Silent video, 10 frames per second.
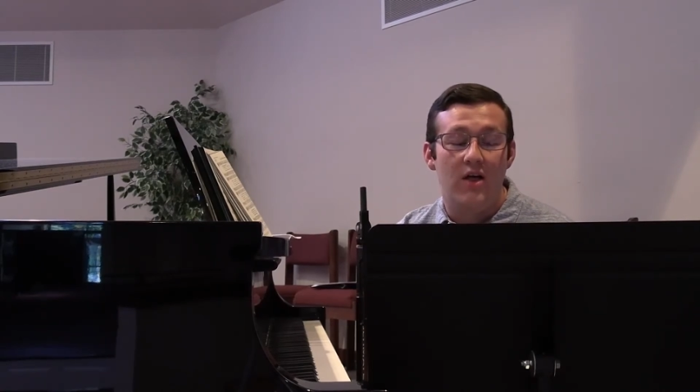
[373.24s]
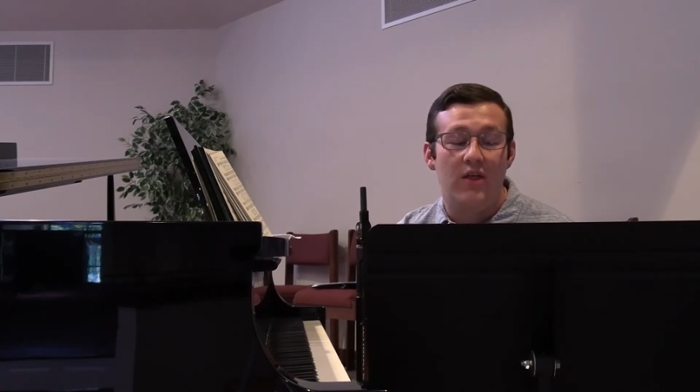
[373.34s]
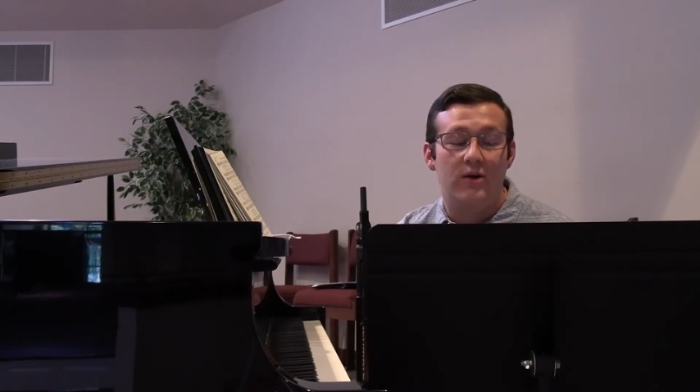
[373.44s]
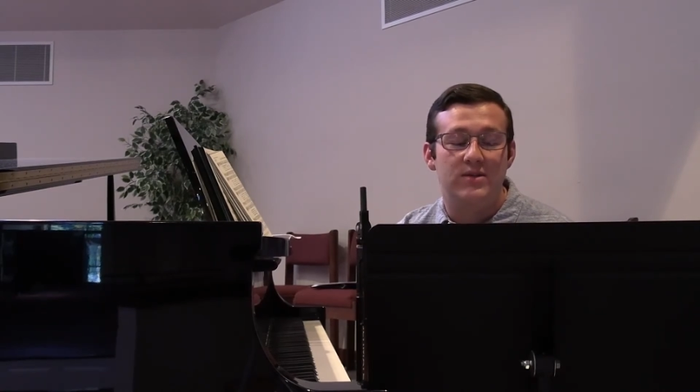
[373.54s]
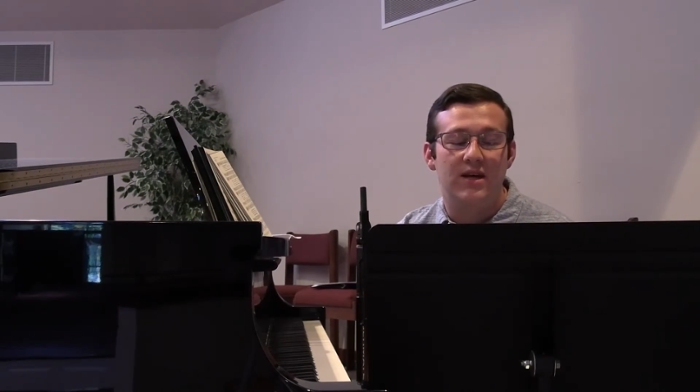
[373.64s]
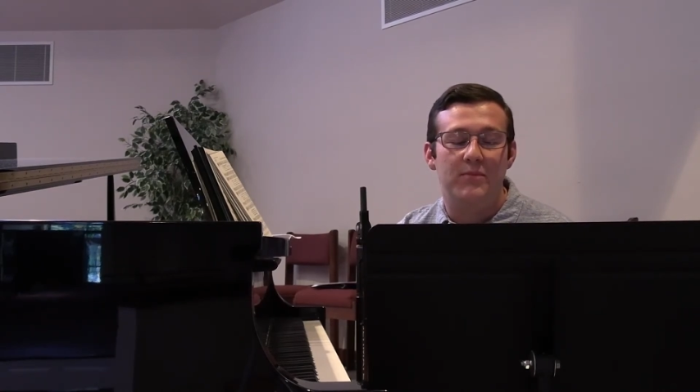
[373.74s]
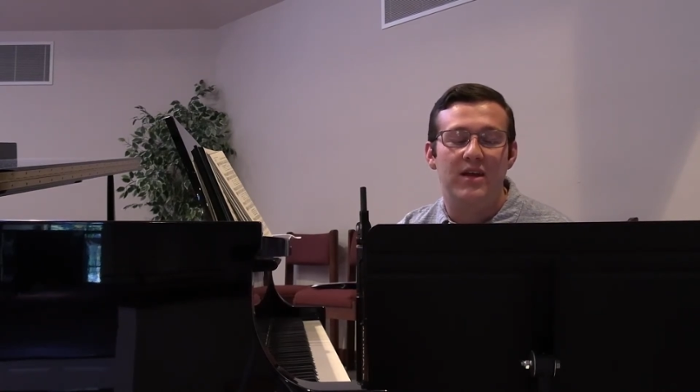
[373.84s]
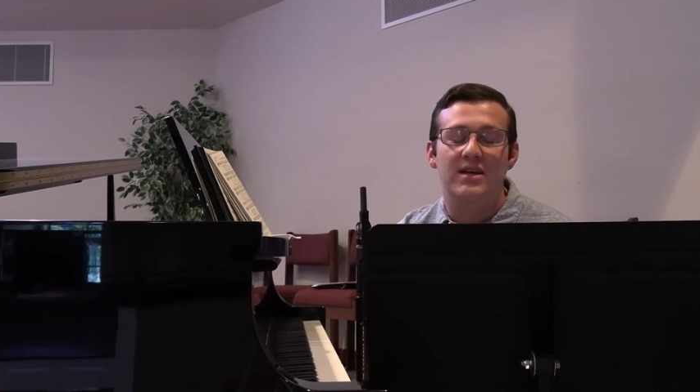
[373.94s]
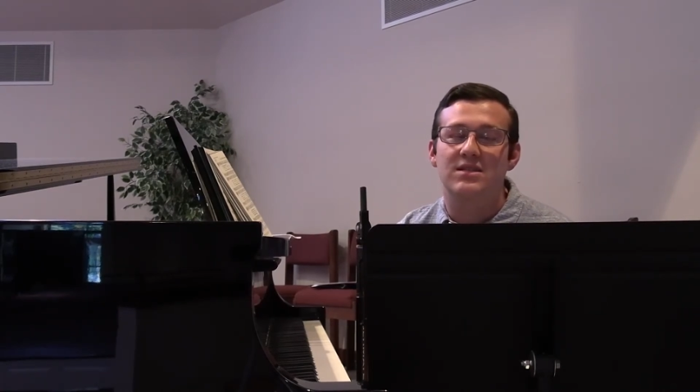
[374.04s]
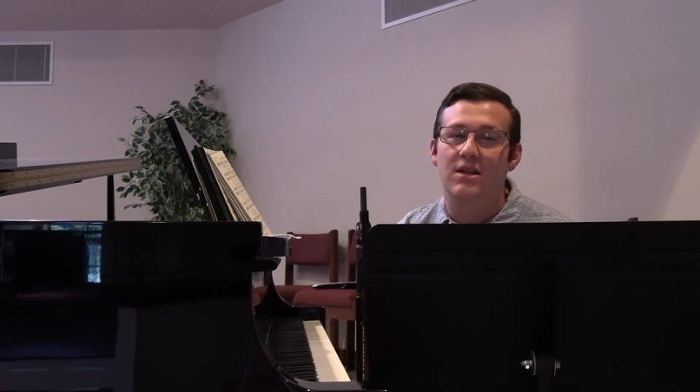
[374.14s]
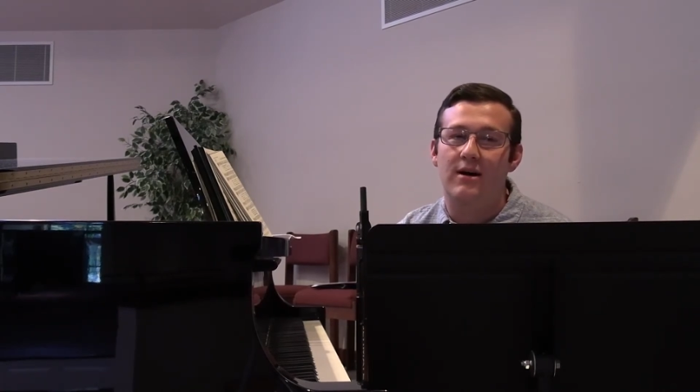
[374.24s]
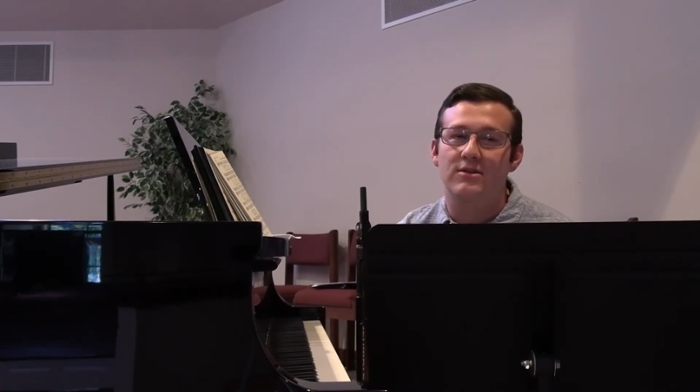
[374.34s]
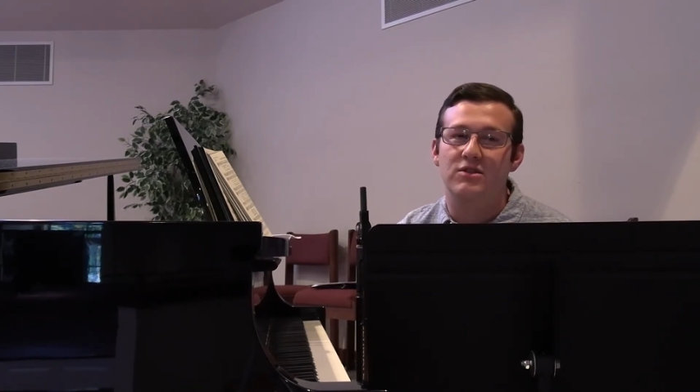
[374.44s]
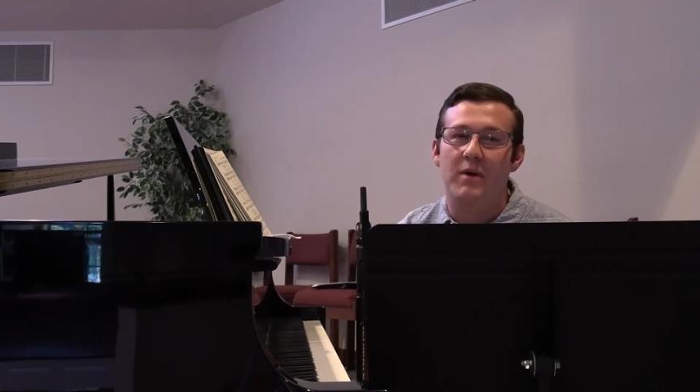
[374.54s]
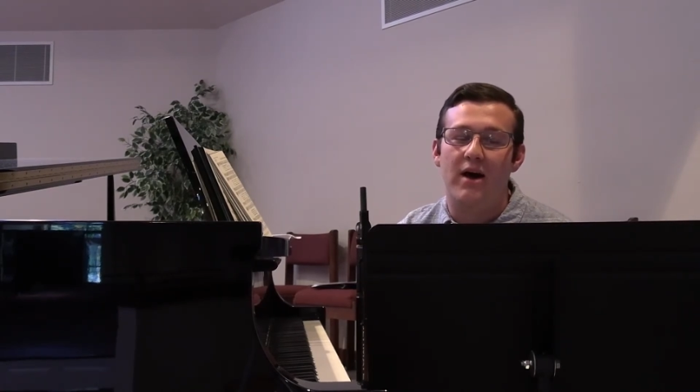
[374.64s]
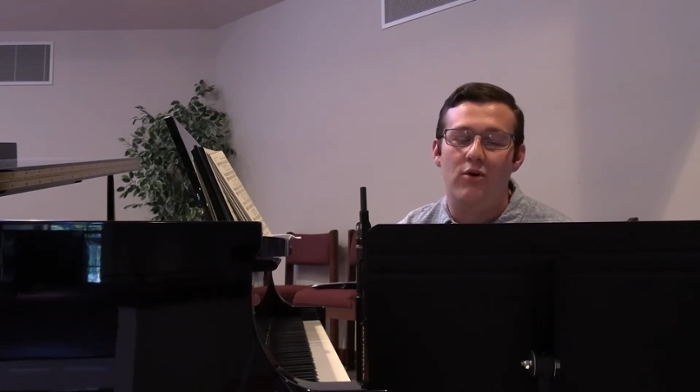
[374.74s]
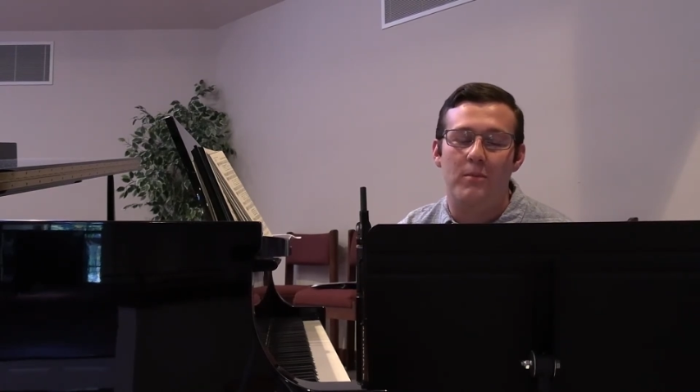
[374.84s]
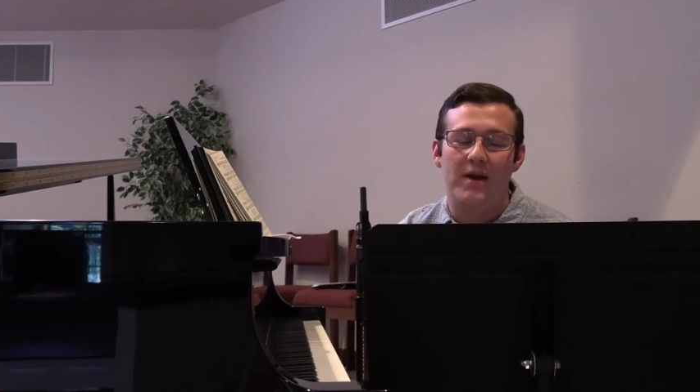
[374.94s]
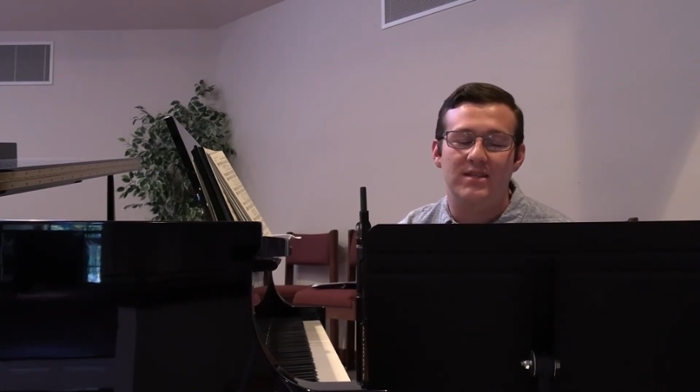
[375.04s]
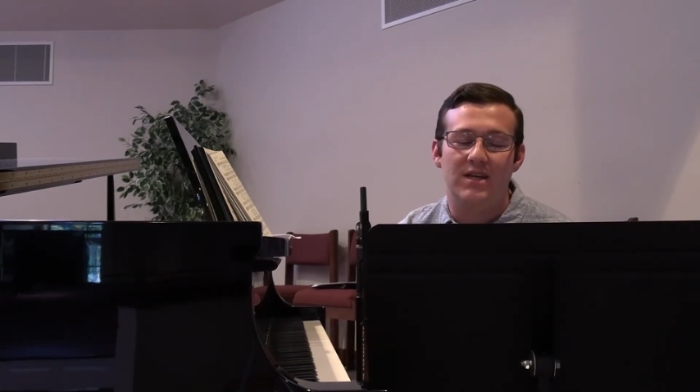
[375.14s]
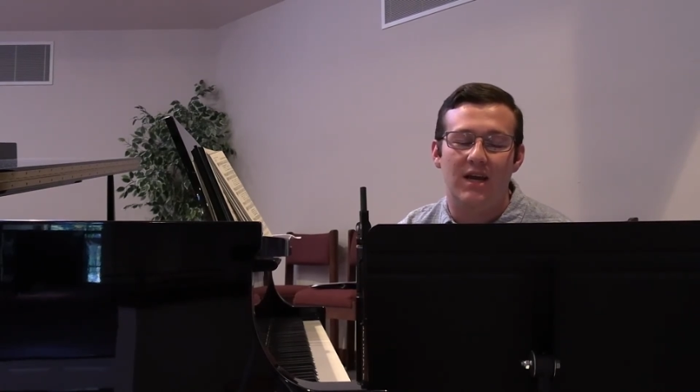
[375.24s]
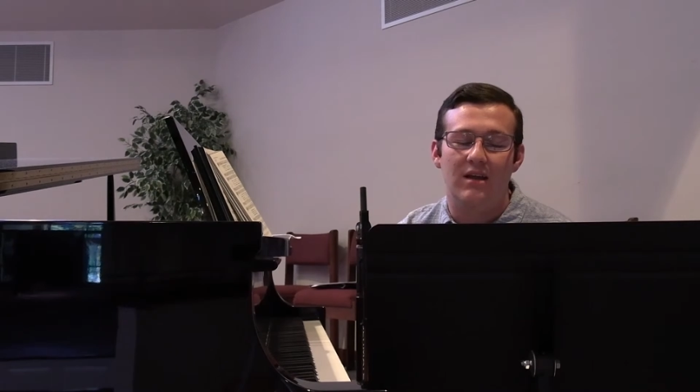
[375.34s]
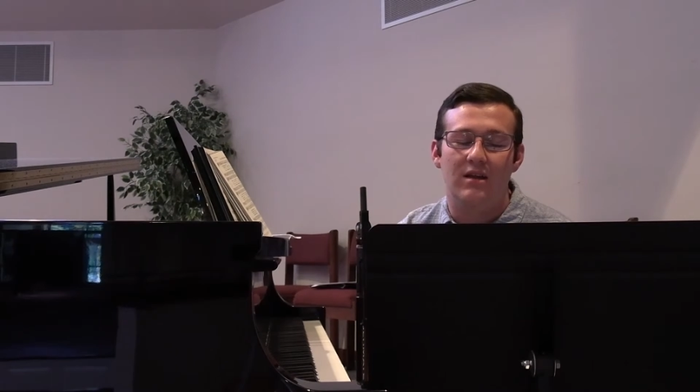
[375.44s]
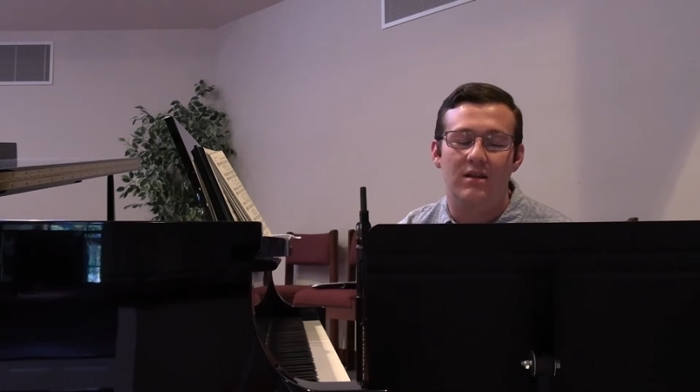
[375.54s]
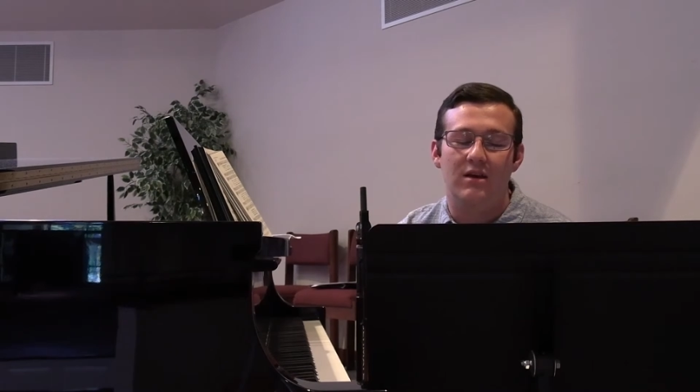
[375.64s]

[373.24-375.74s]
though something is lost by omitting